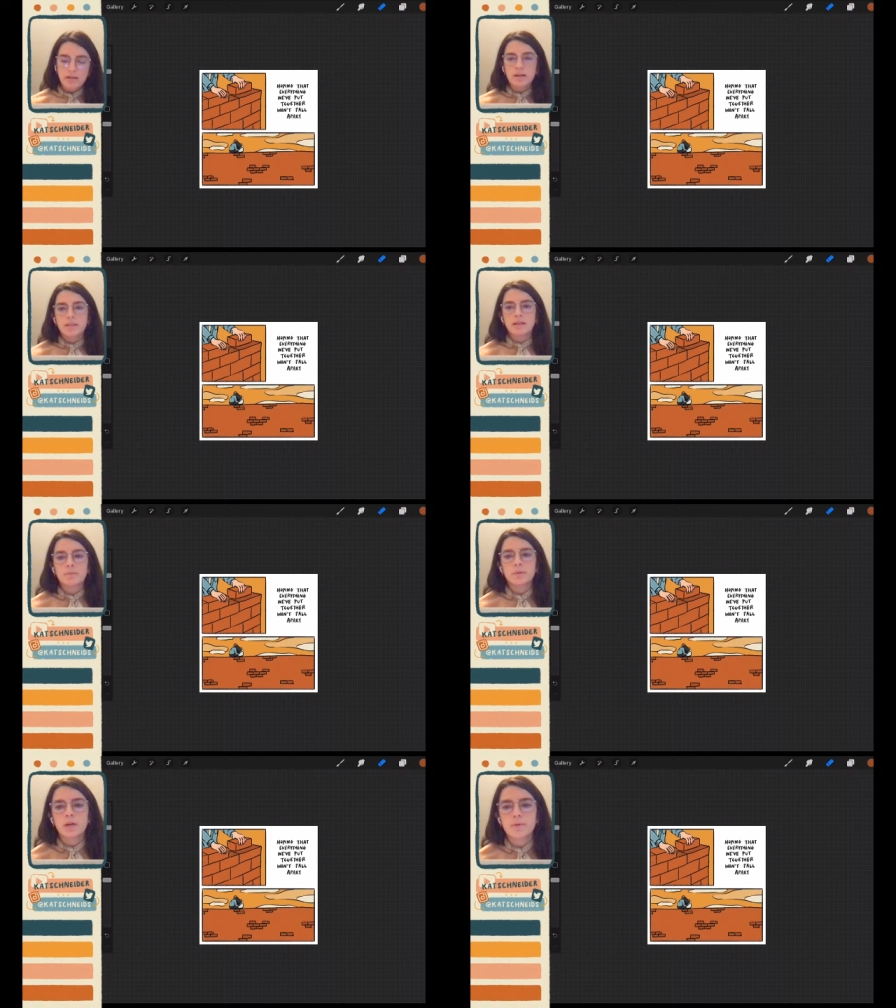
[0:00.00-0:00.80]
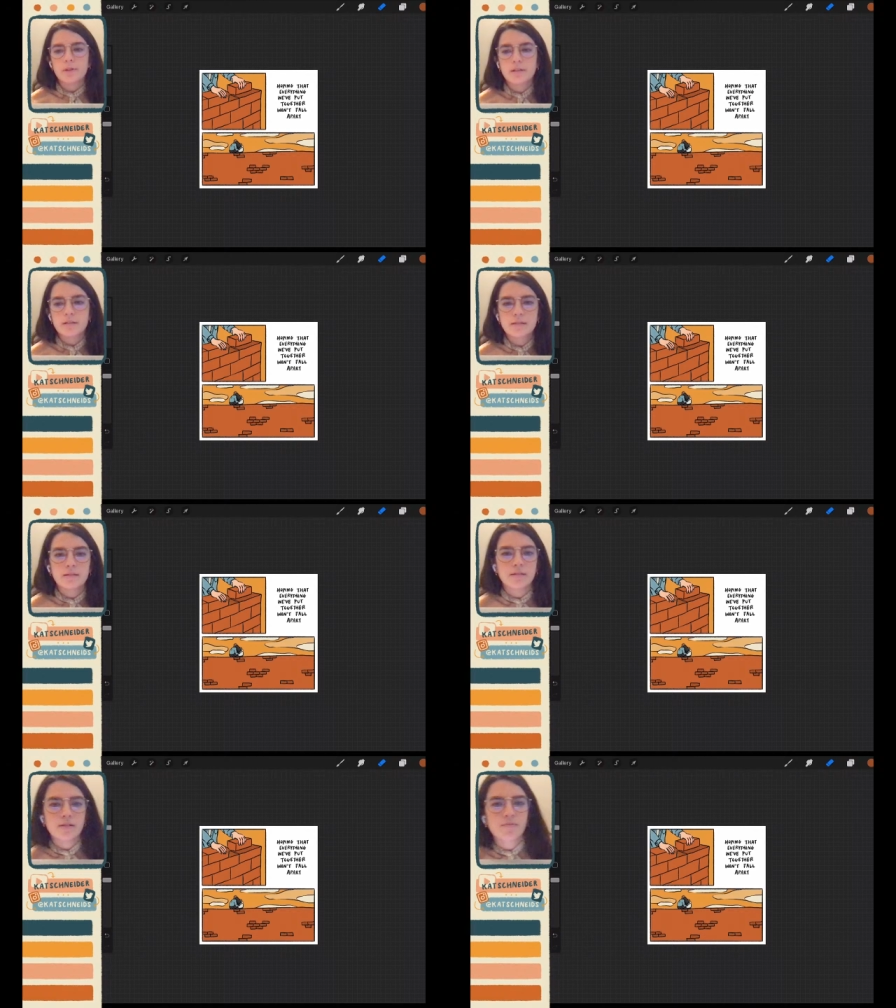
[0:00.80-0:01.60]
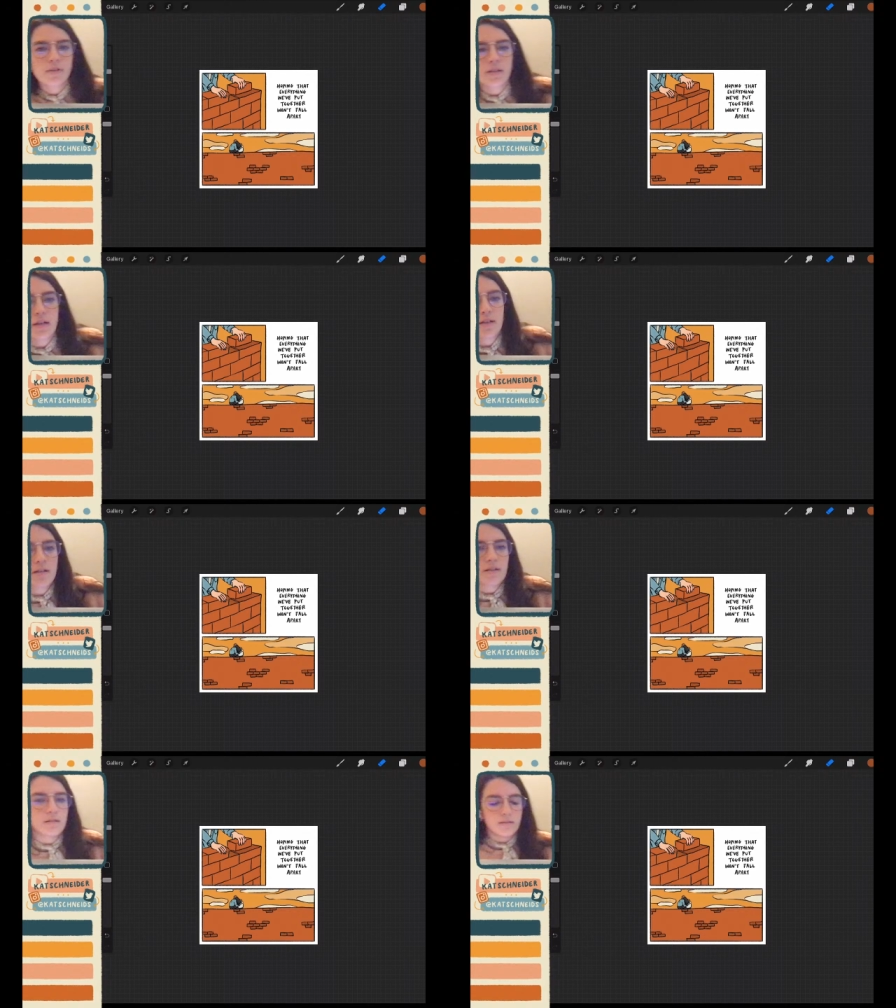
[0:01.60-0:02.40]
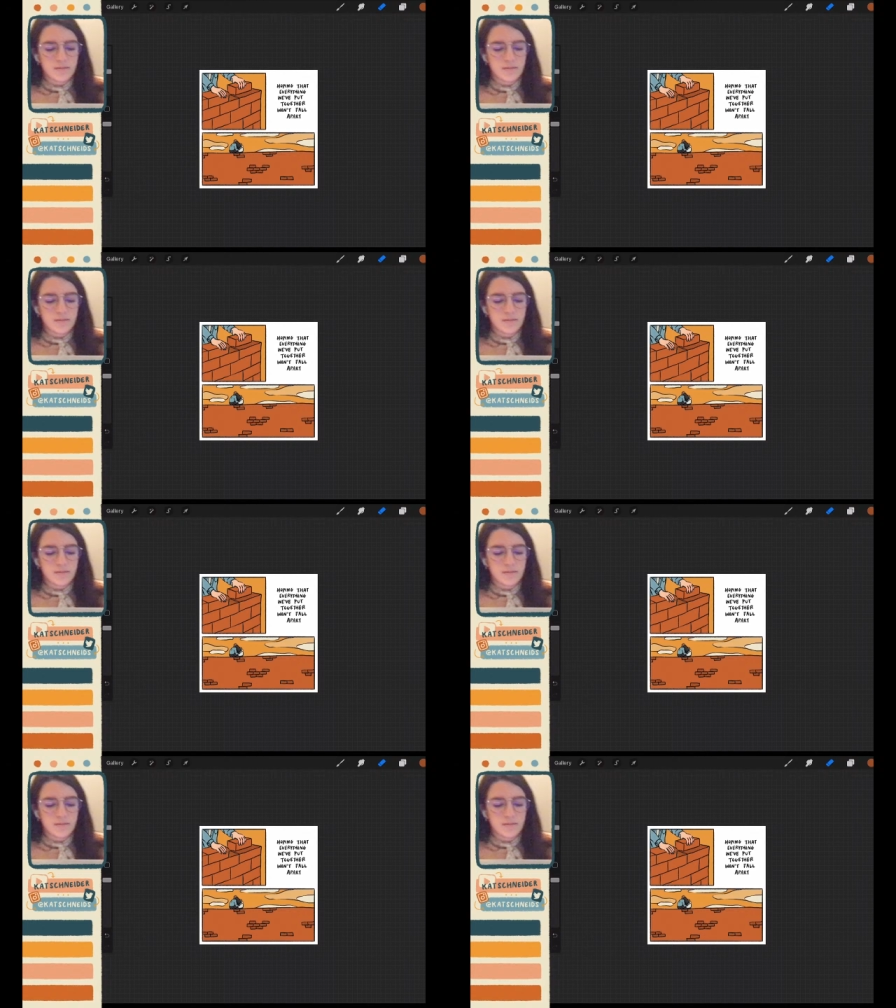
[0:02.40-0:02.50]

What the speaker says: yeah, I think I'm okay with this. I feel like